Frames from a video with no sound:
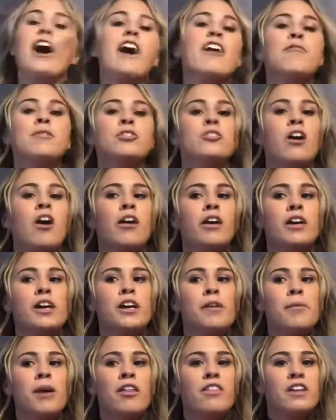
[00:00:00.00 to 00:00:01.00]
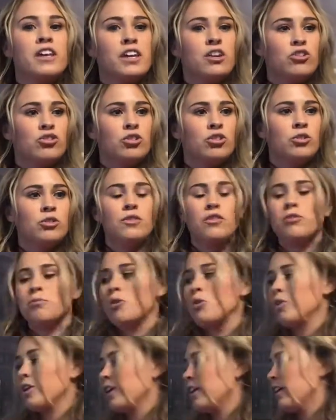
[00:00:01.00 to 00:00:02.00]
I've been talking about the issues of
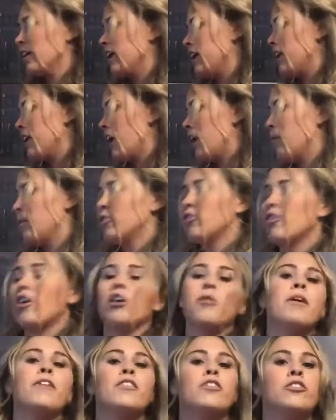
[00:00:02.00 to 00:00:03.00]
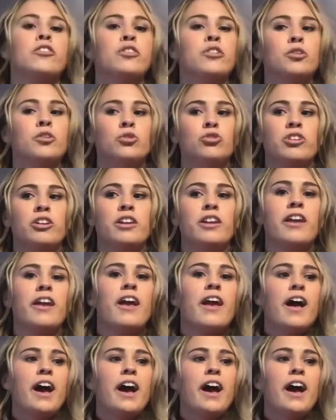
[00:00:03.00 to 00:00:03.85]
smoking, and now I'm going to talk about the solution.